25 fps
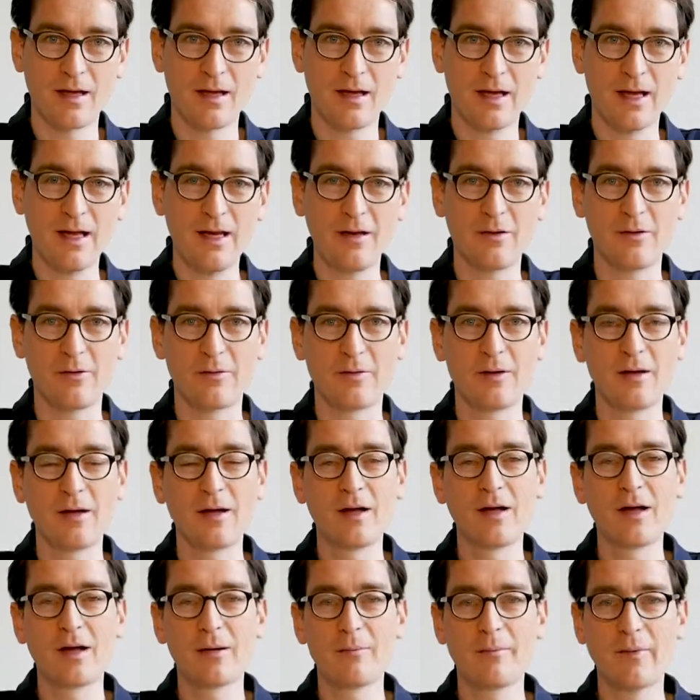Hello,
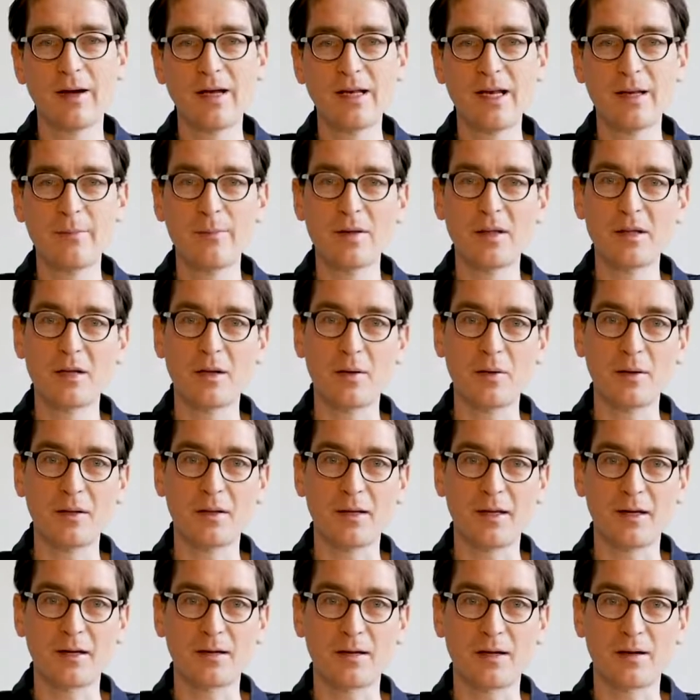my name is Klaus
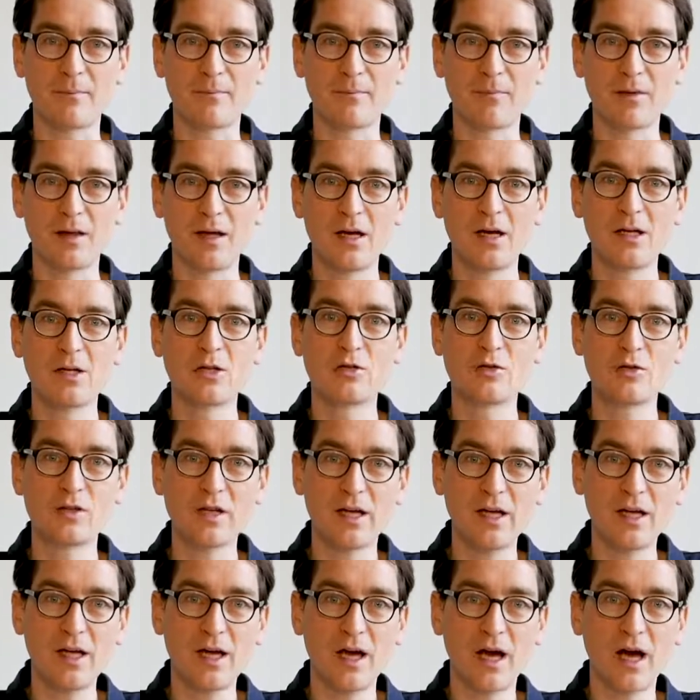Degner.
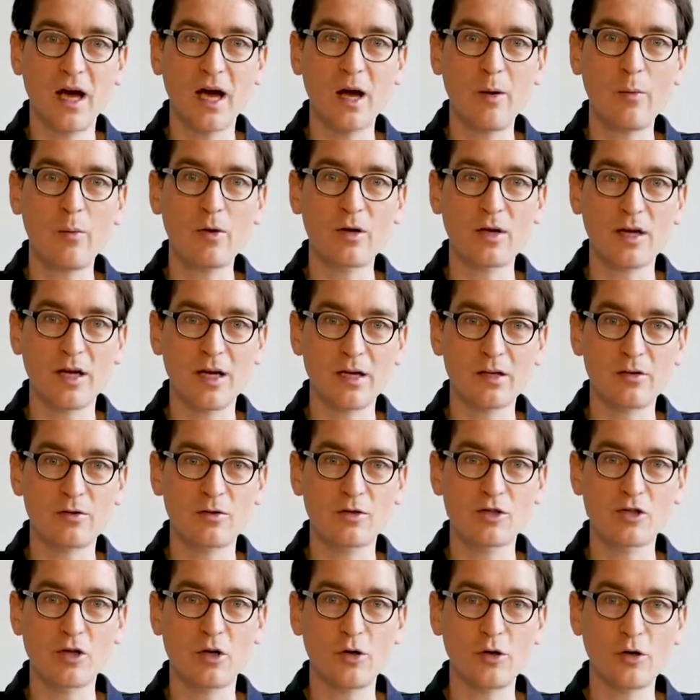Today I would like to
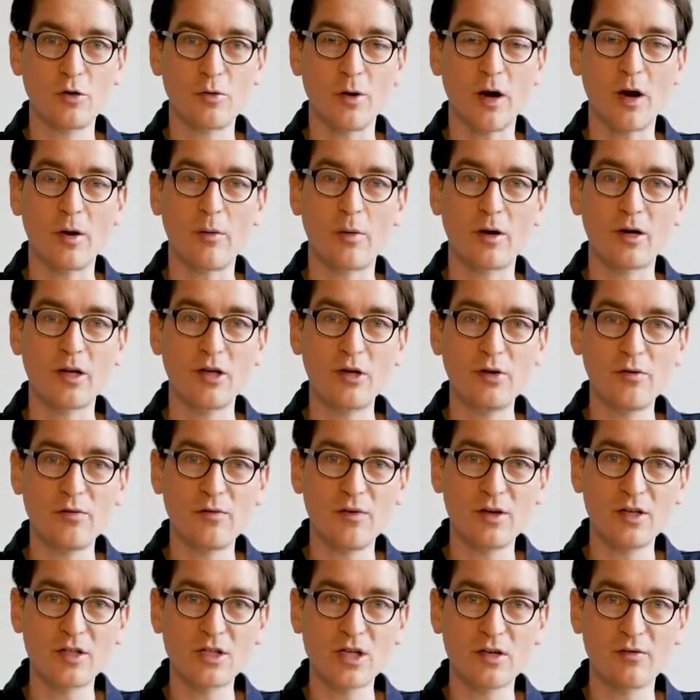show you our new
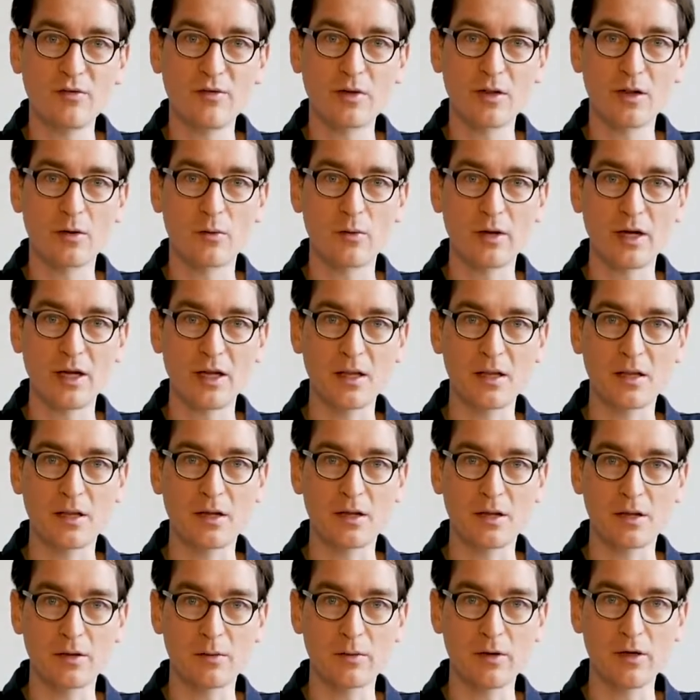feature for the
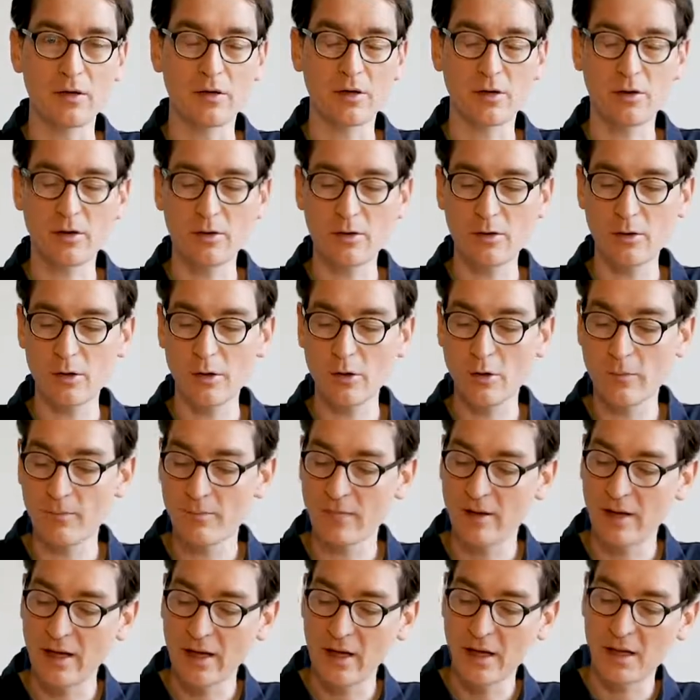release
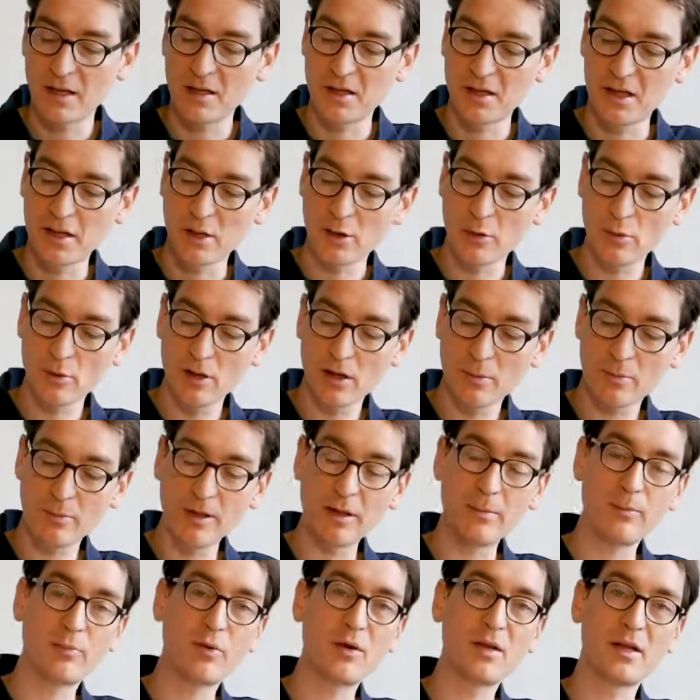3.0, the
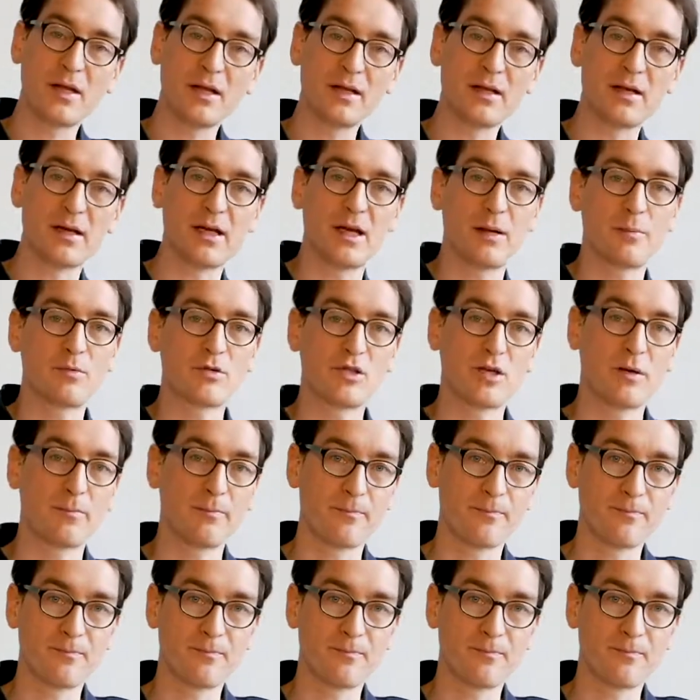USB presenter capture.